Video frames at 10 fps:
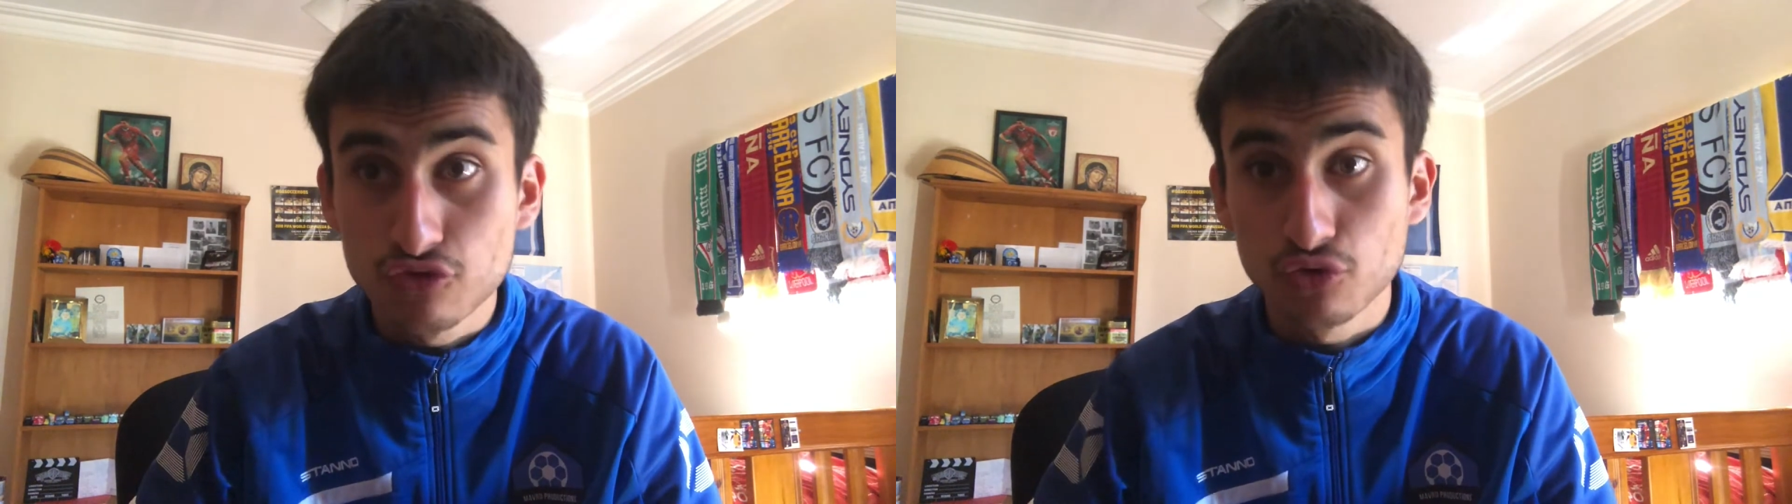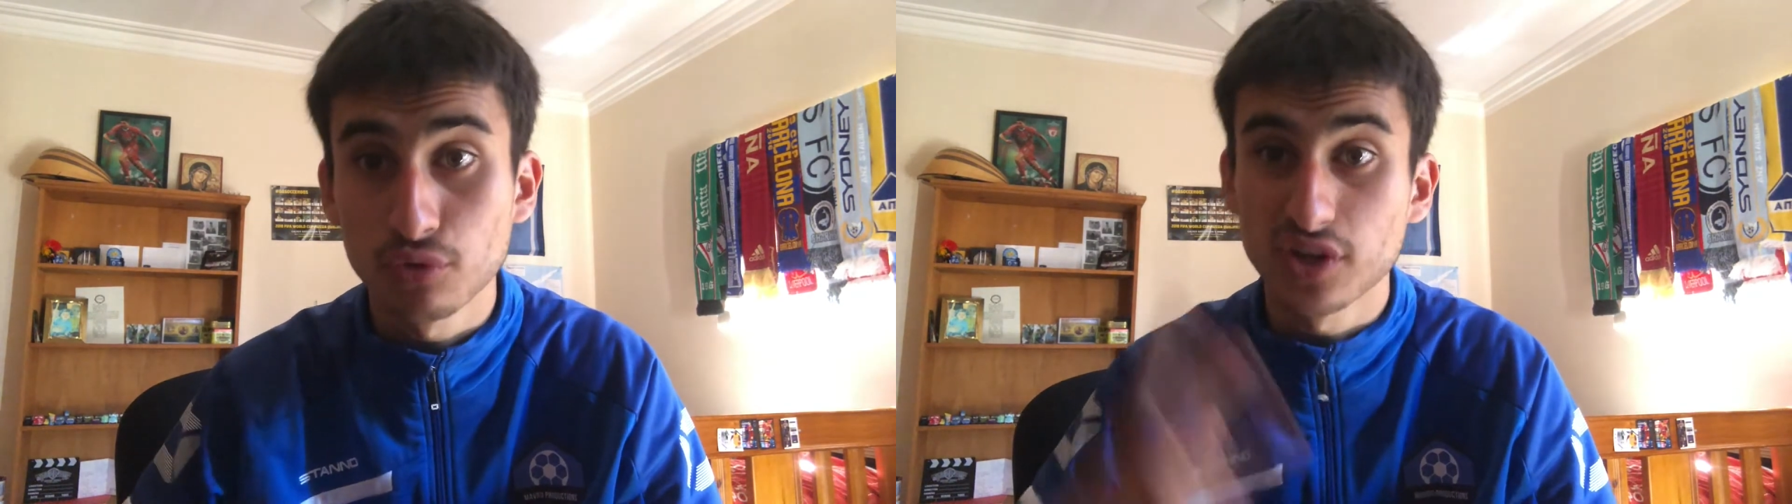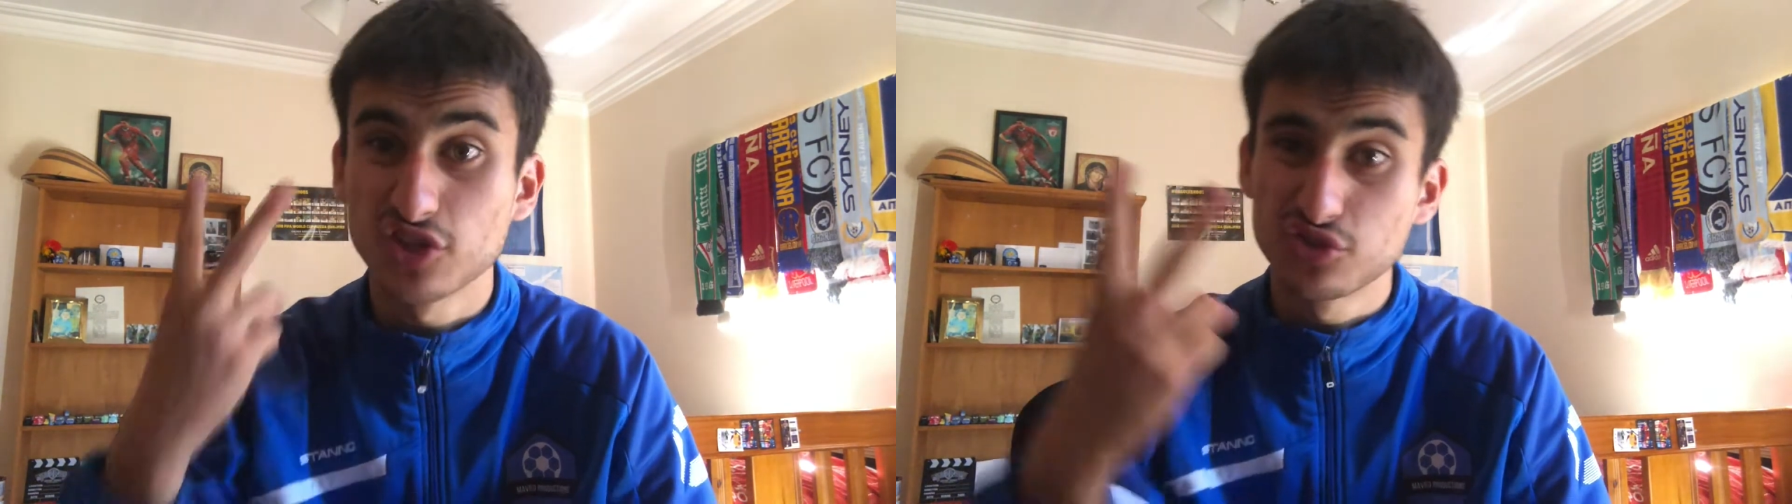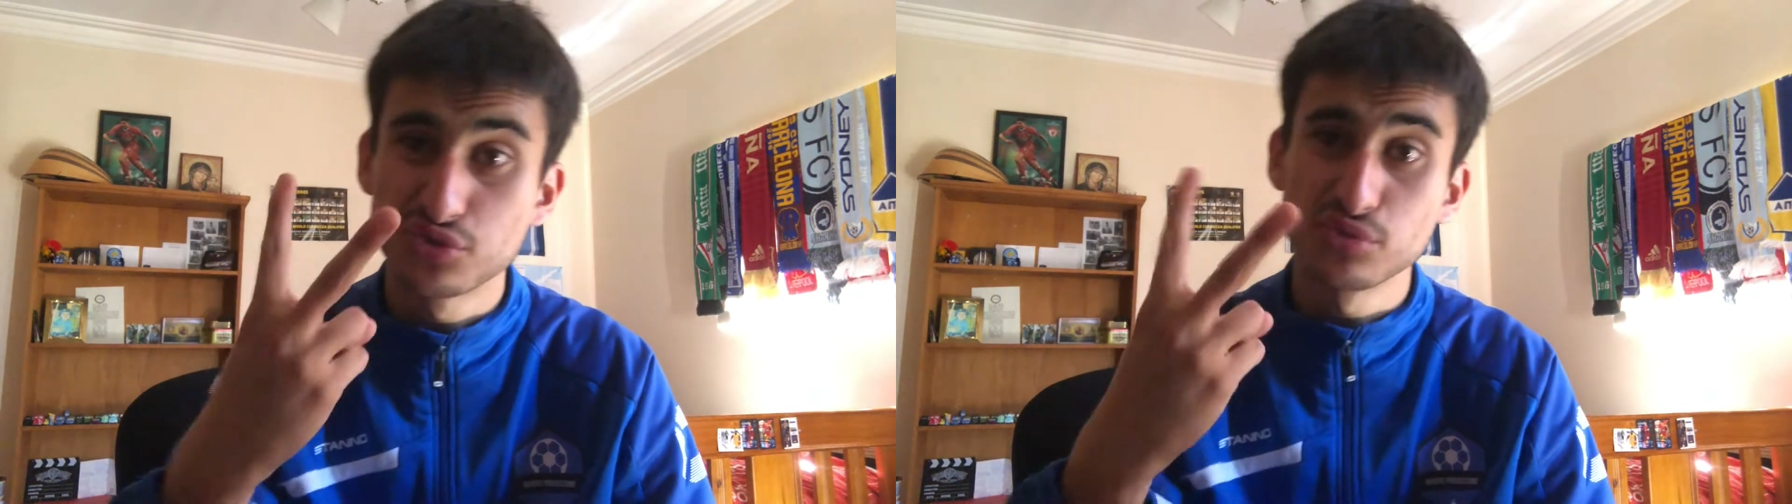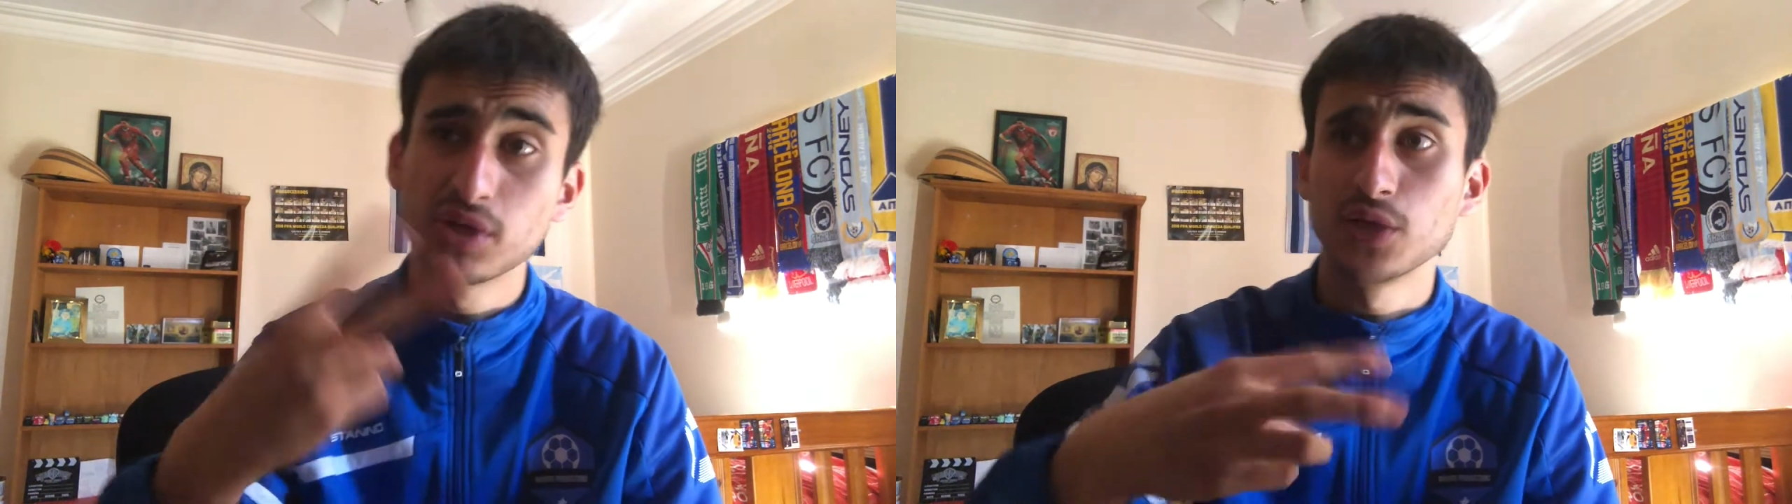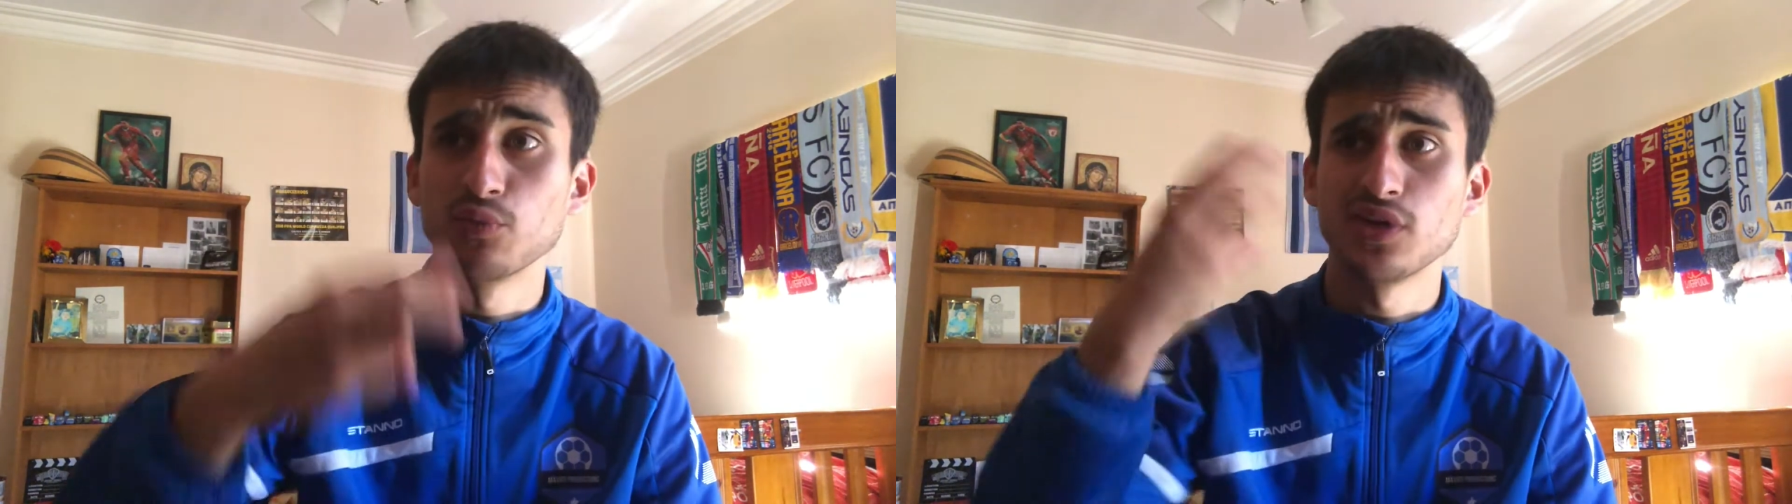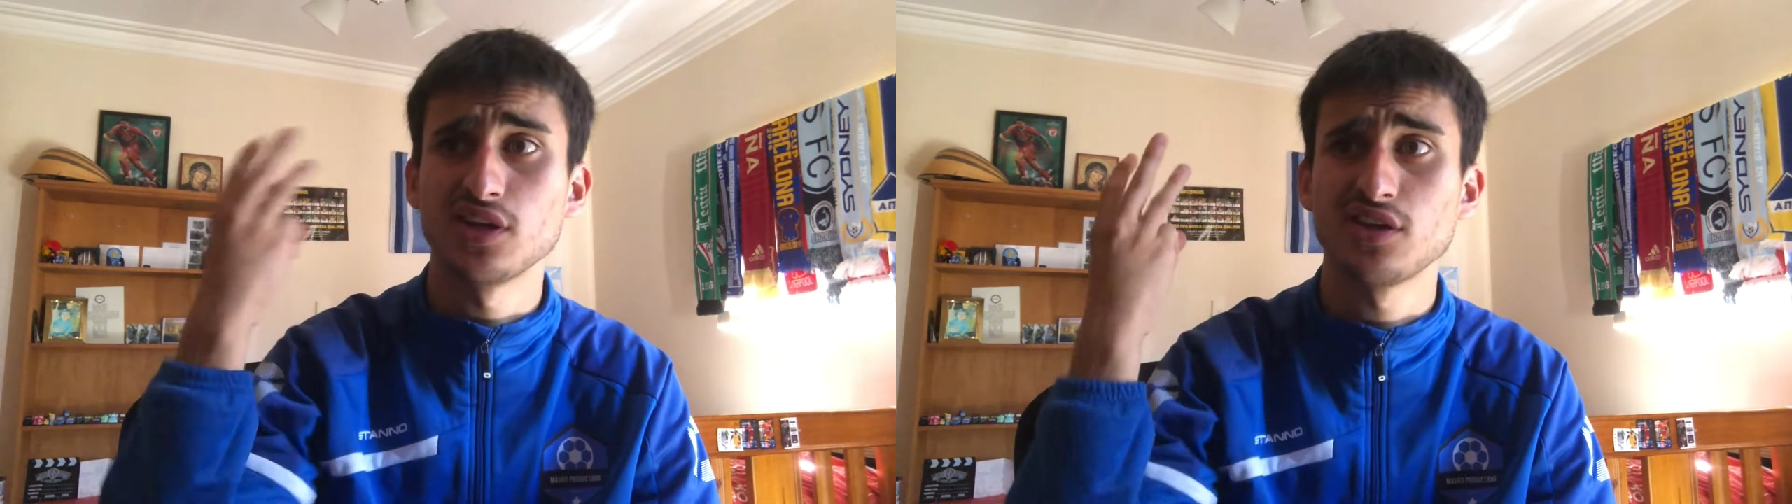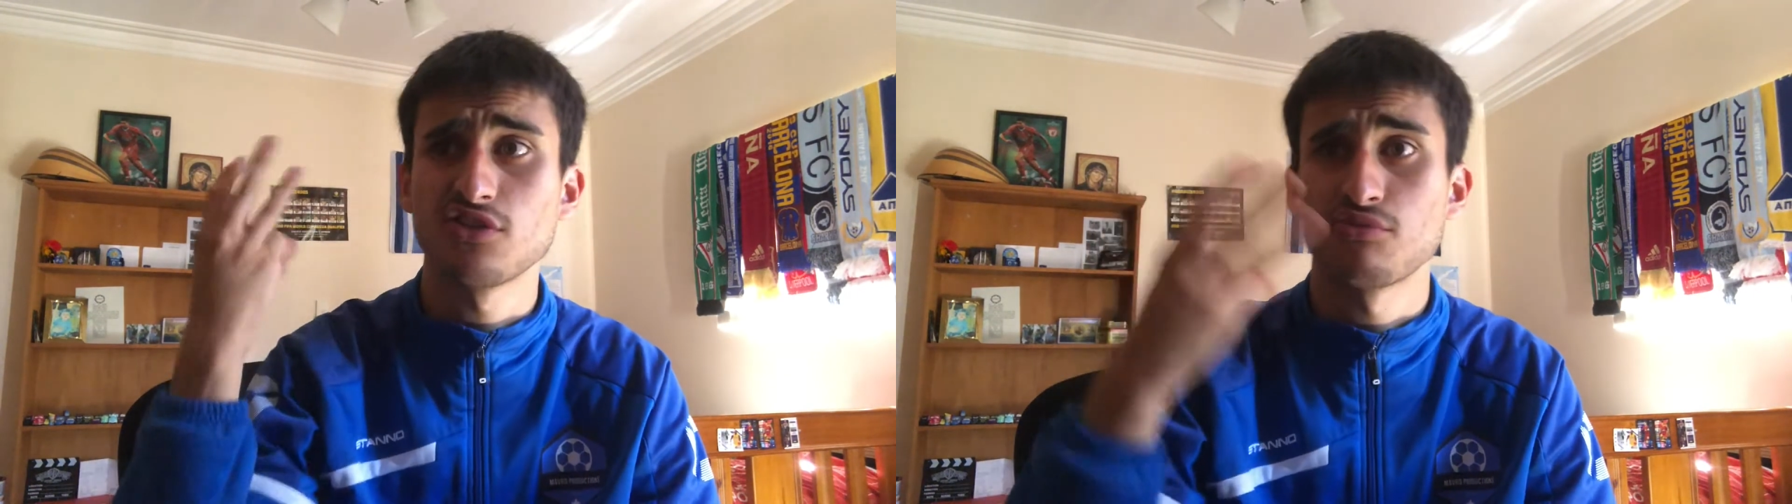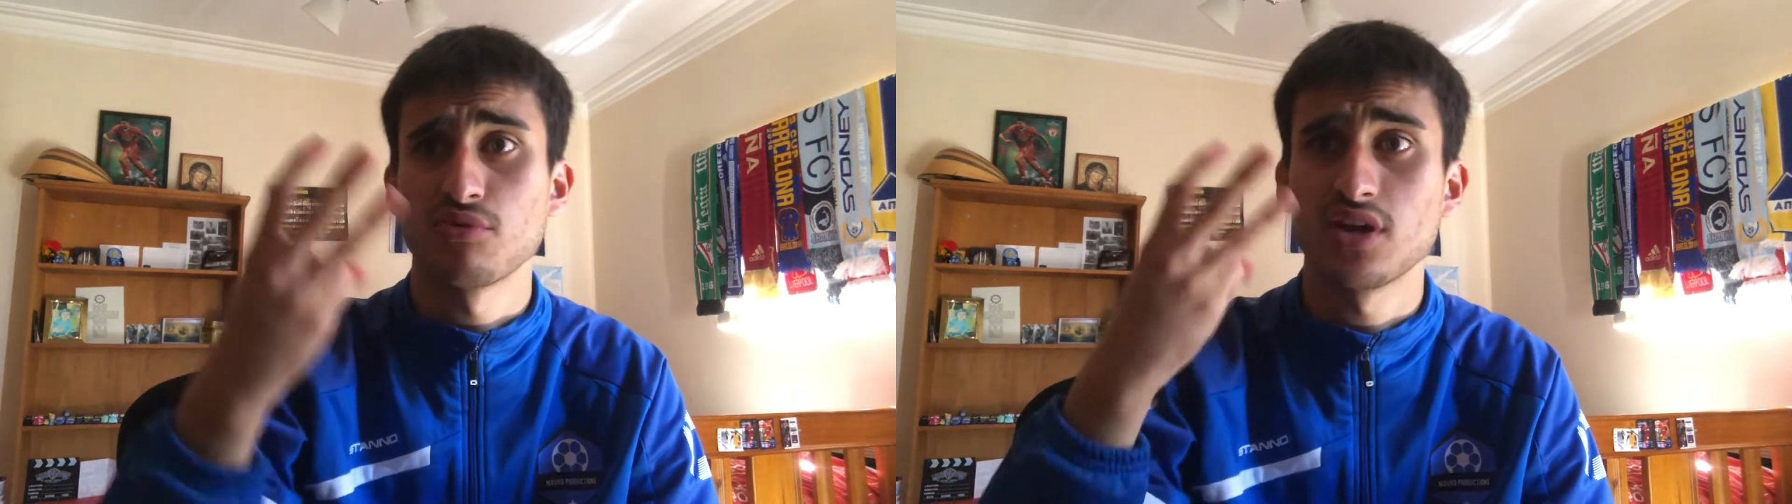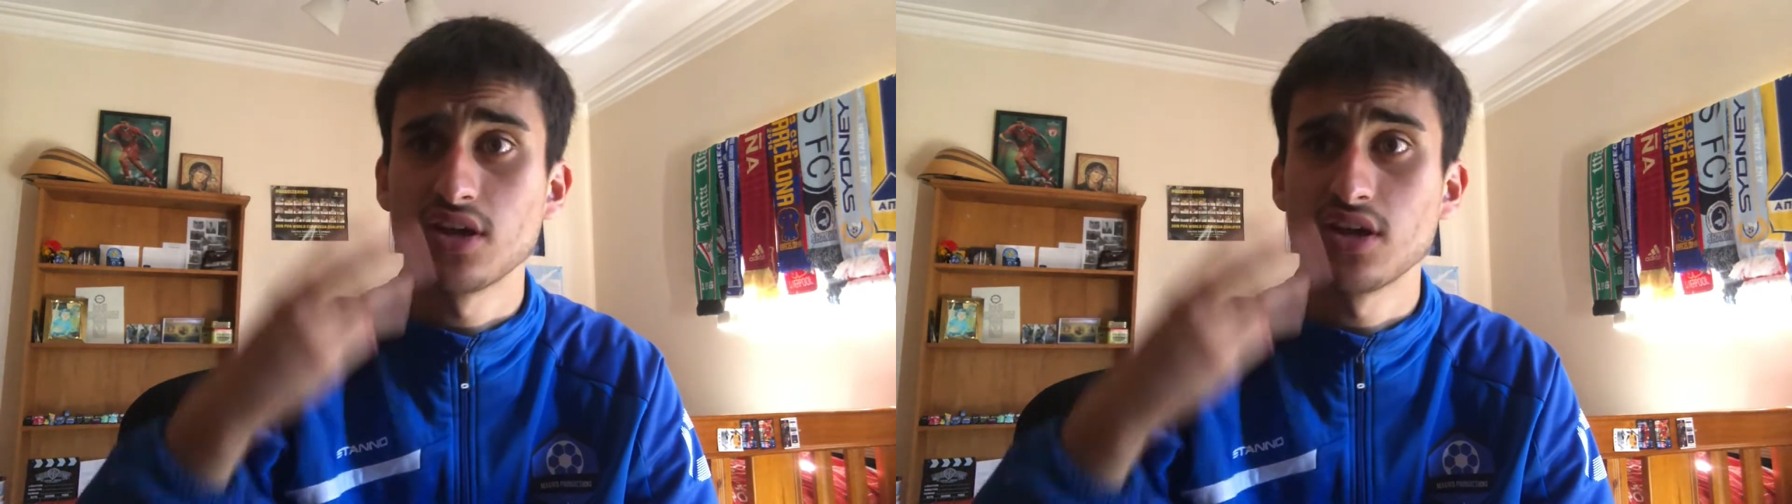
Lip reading: drawing 2 and winning 3.